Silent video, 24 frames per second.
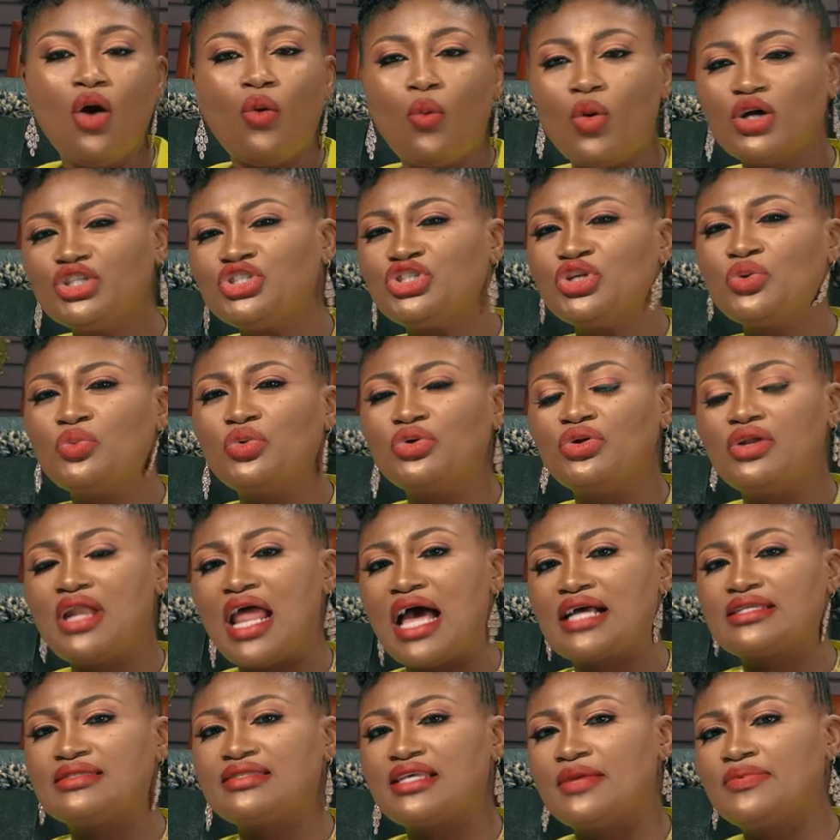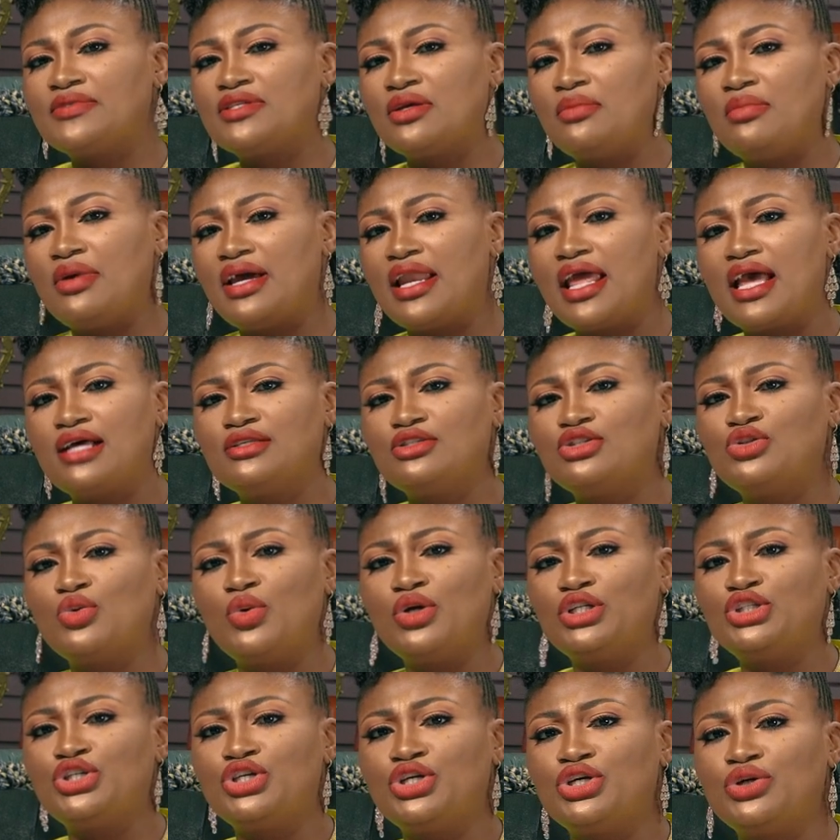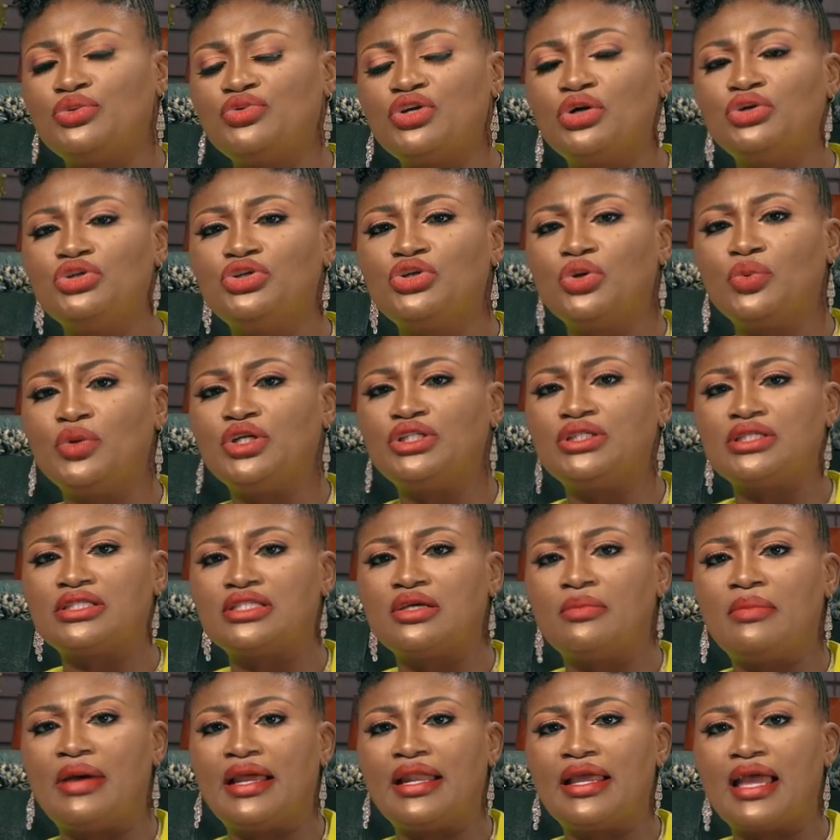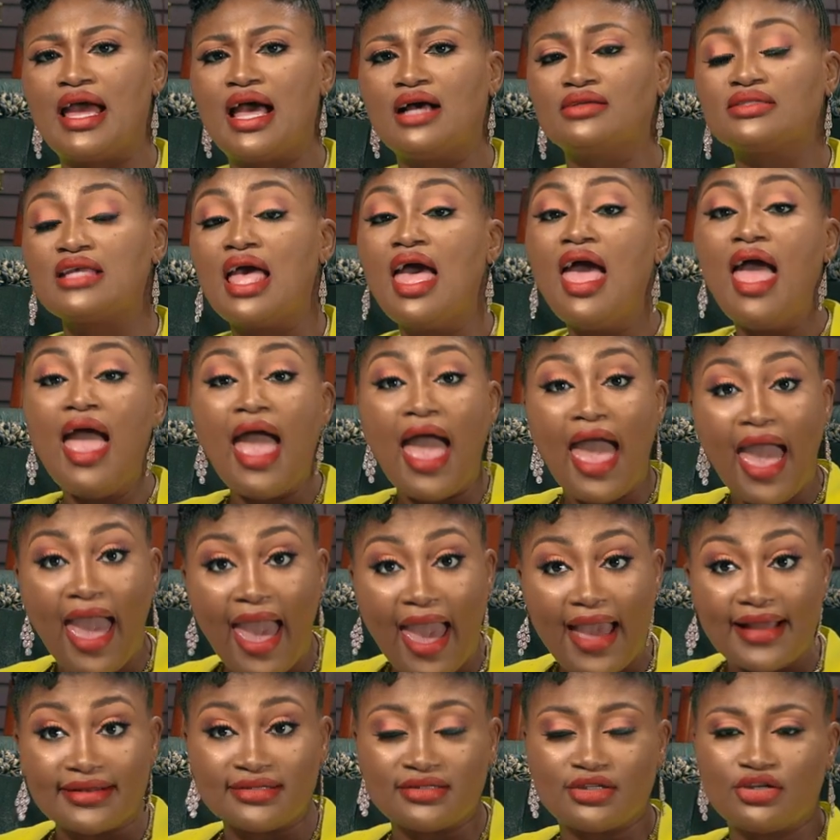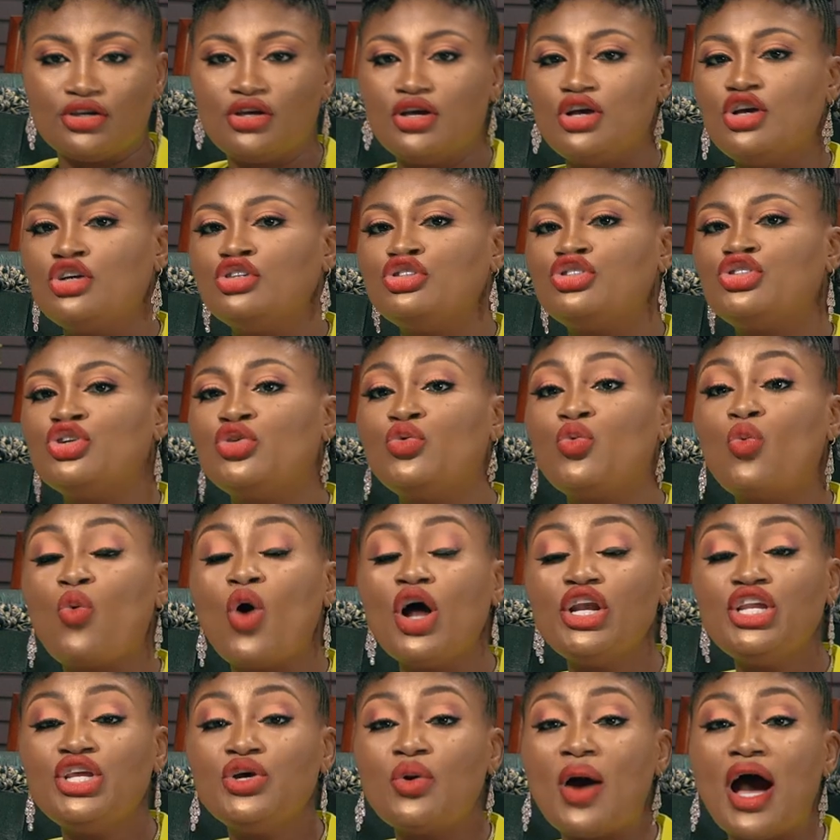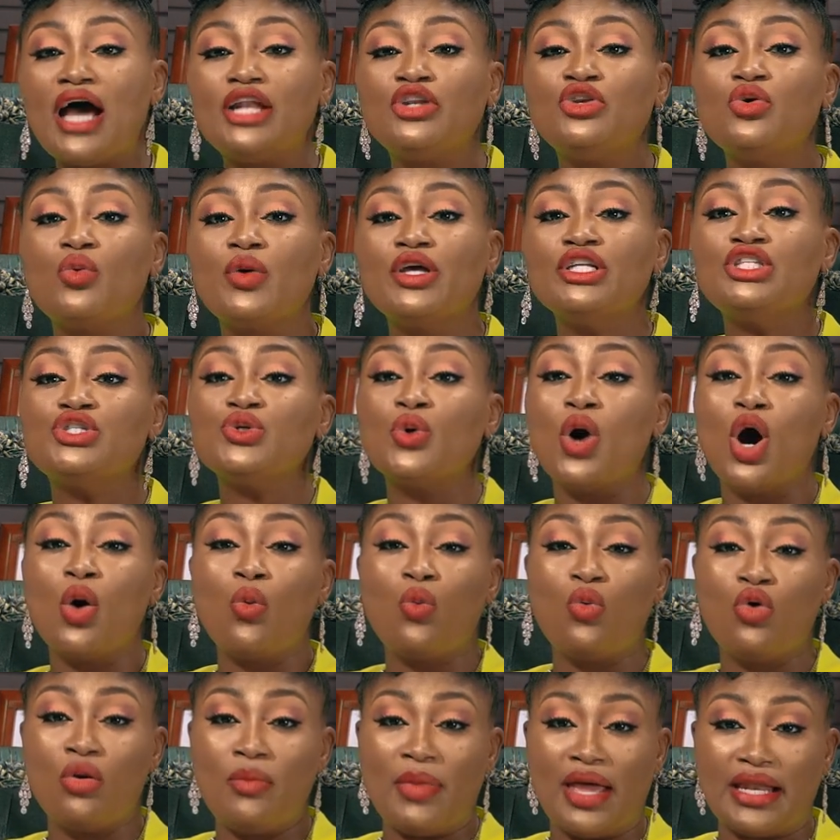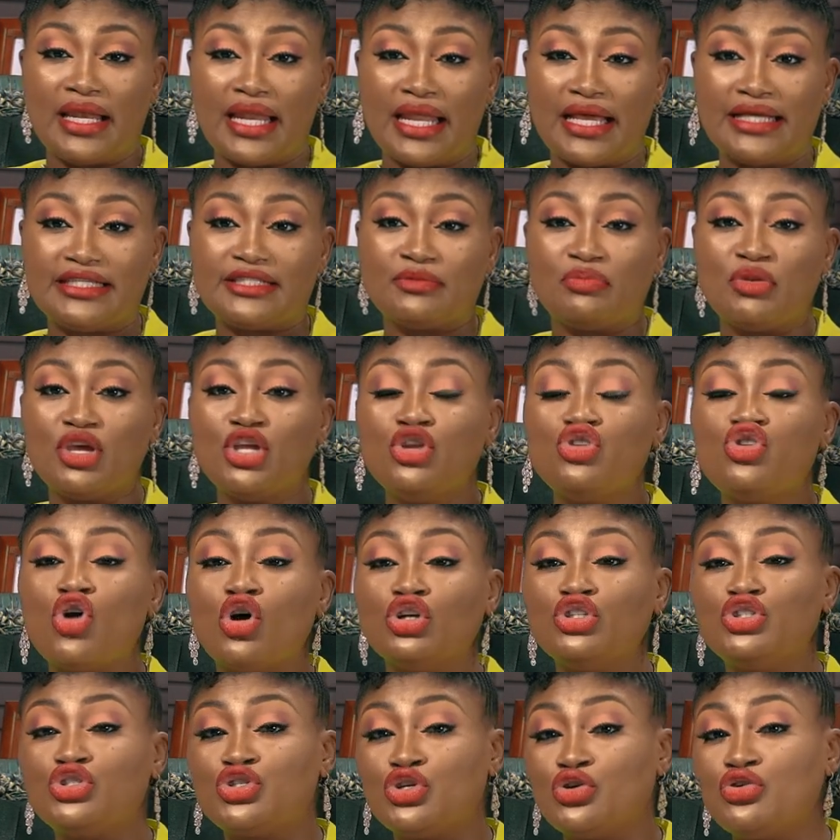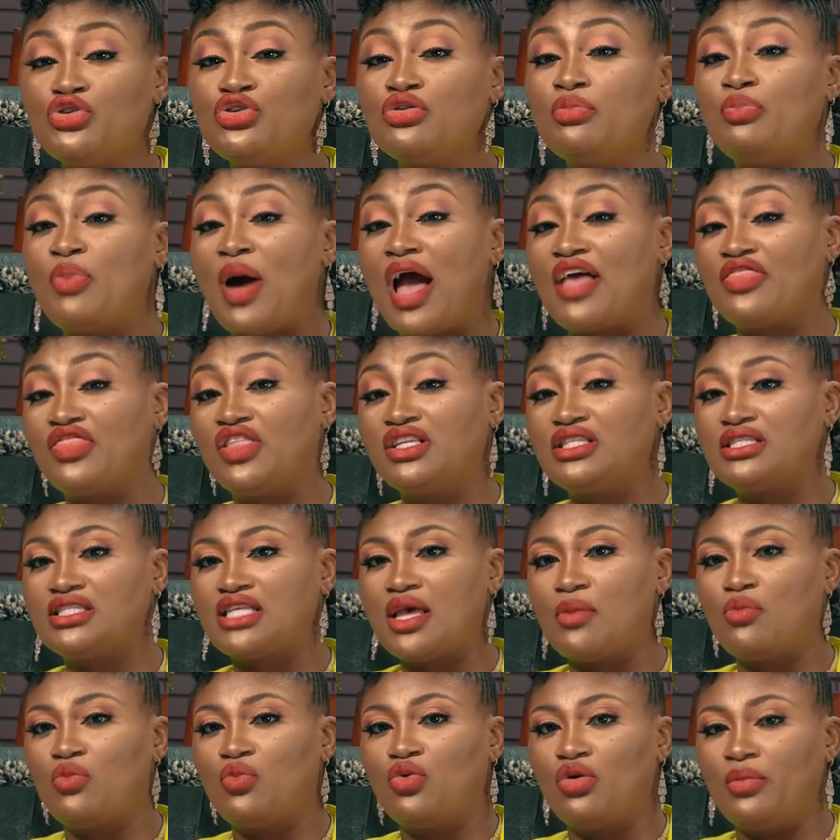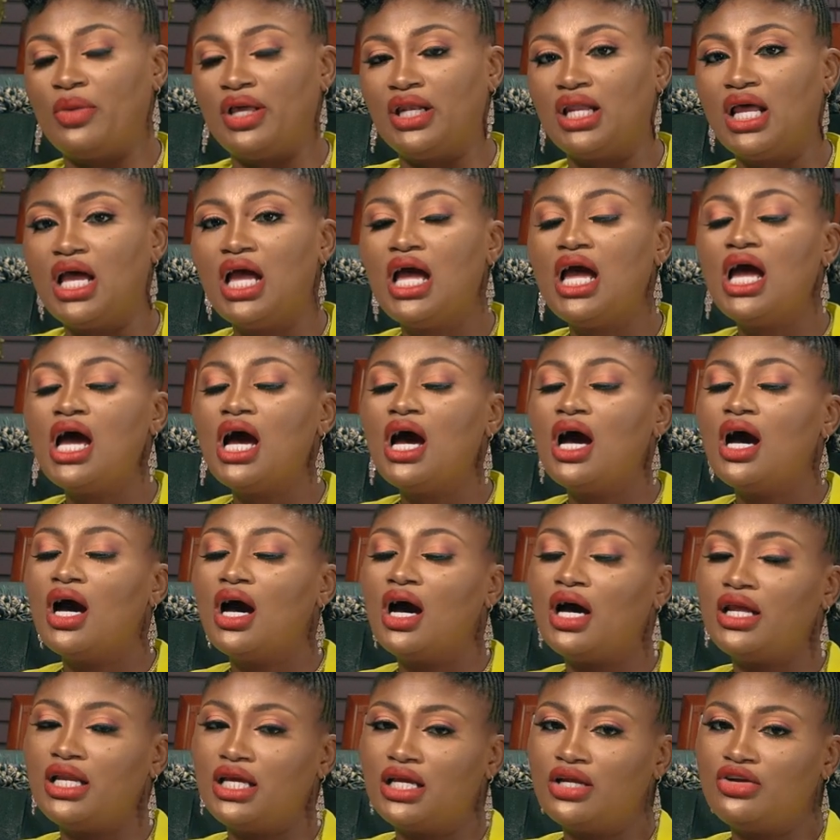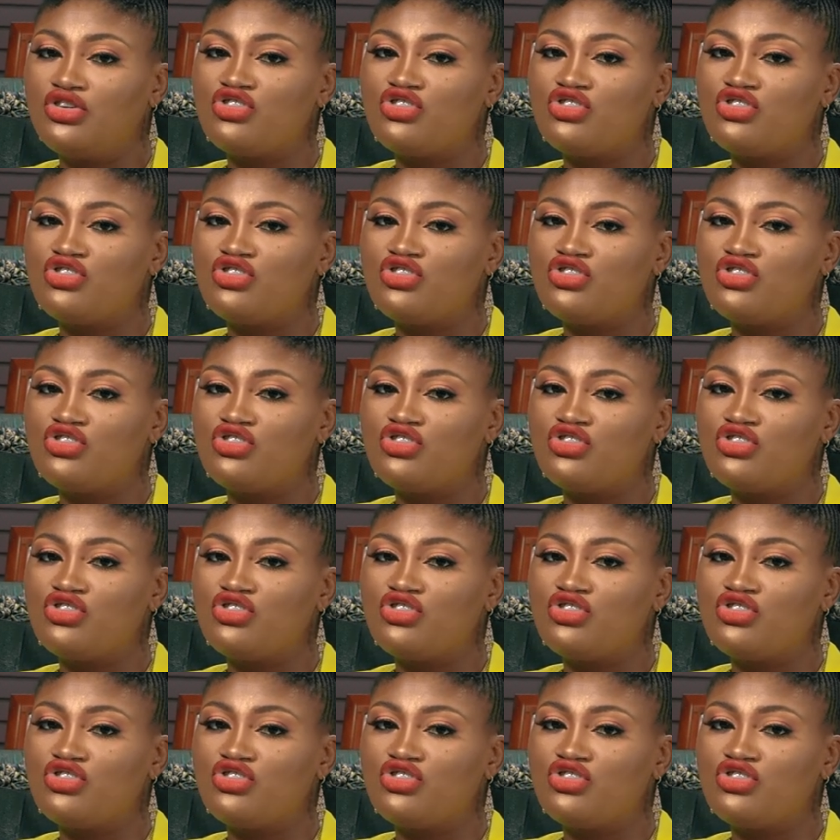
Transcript: What you wouldn't accept somebody else doing to you, don't do it to somebody else. And should what you are doing to a woman is being done to you by the same woman, honey,